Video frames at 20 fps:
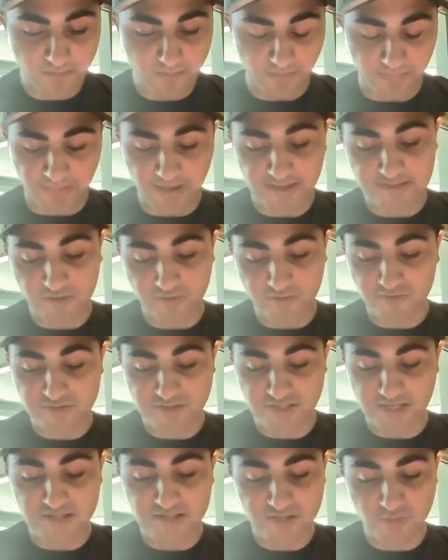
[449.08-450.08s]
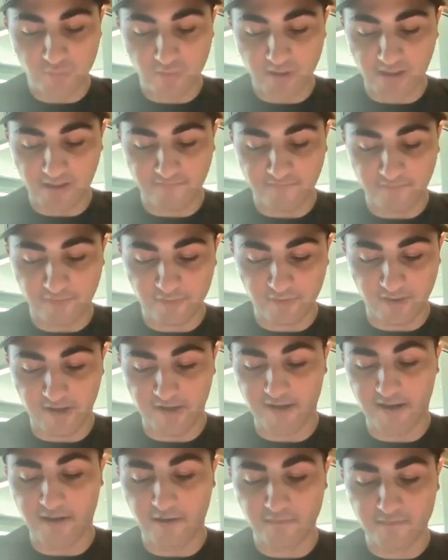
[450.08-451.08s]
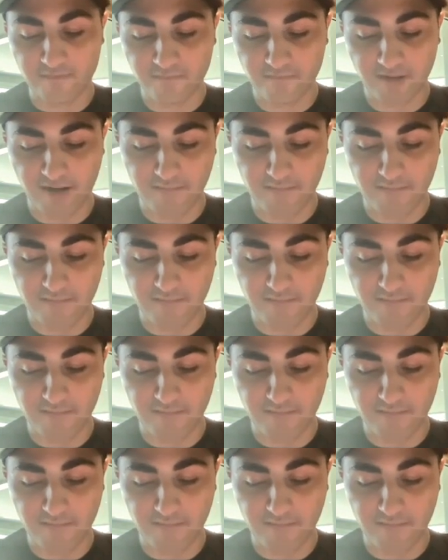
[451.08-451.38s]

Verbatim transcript: But that doesn't change the way I feel right now.